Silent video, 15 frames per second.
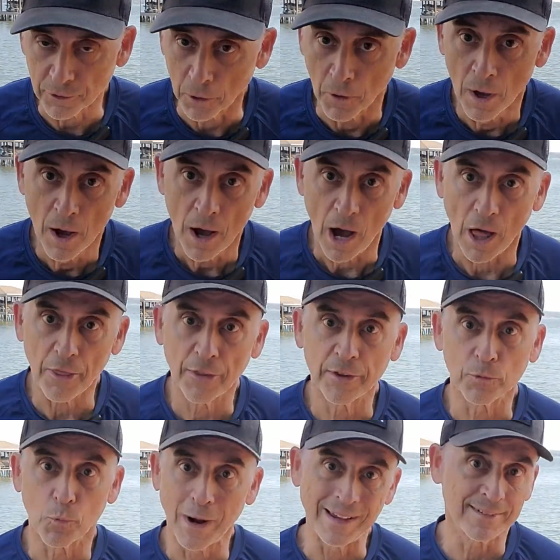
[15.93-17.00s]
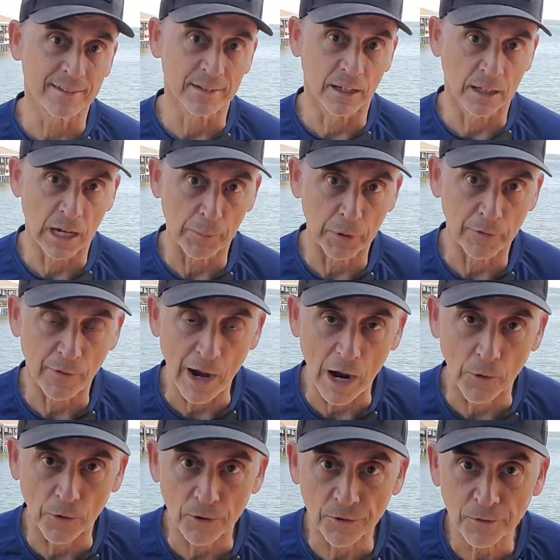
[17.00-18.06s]
So other than wasting a couple of
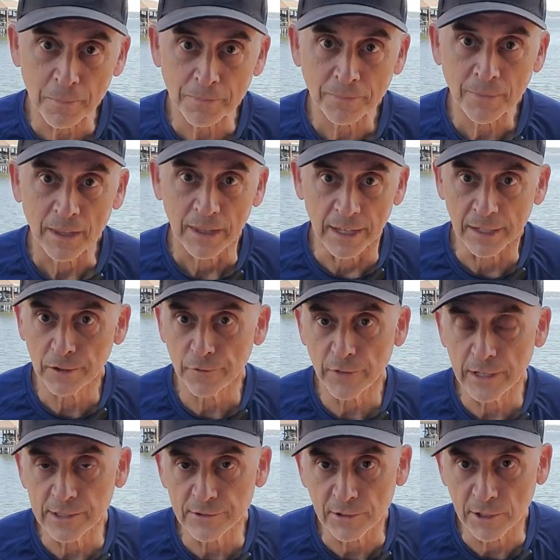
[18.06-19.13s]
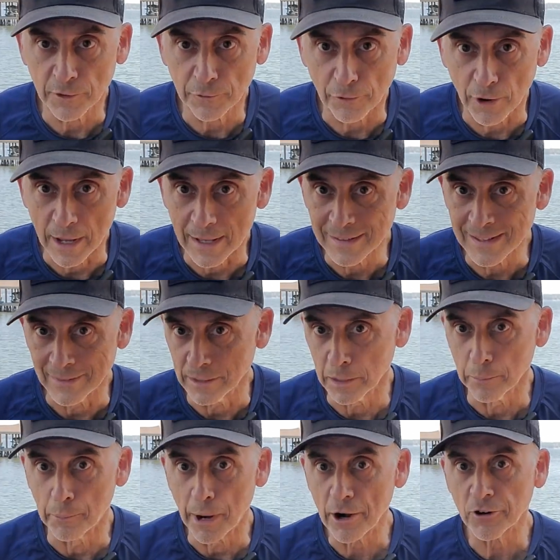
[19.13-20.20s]
hours, inconveniencing a friend, and the
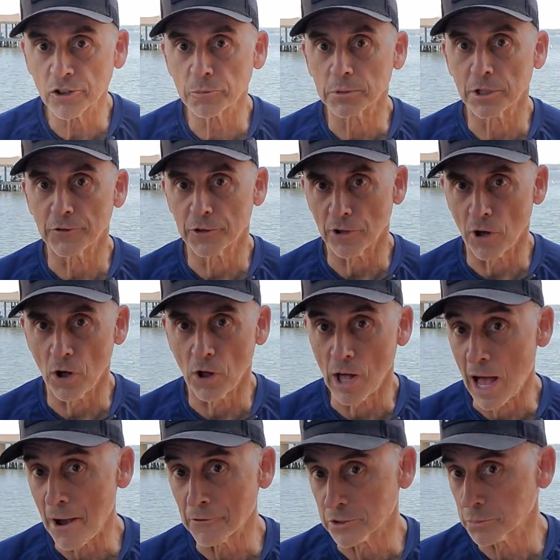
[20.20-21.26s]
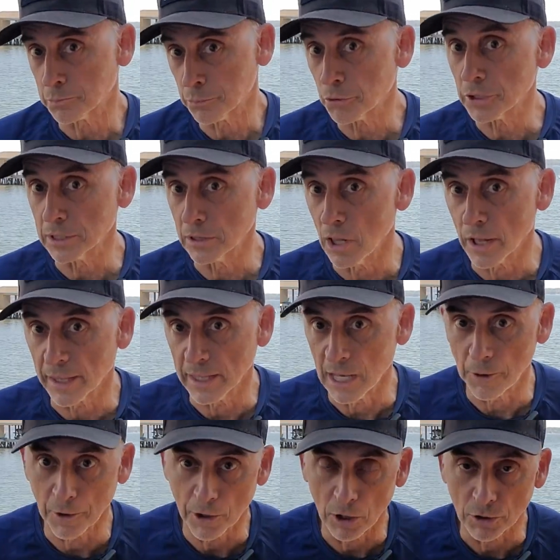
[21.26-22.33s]
embarrassment of it all, I was pretty lucky
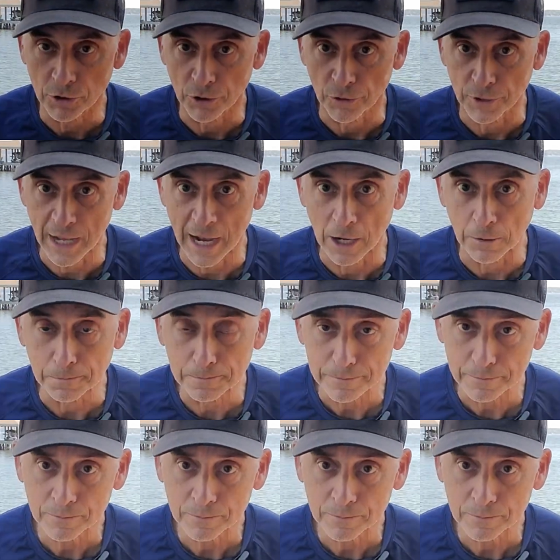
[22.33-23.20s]
how it all turned out.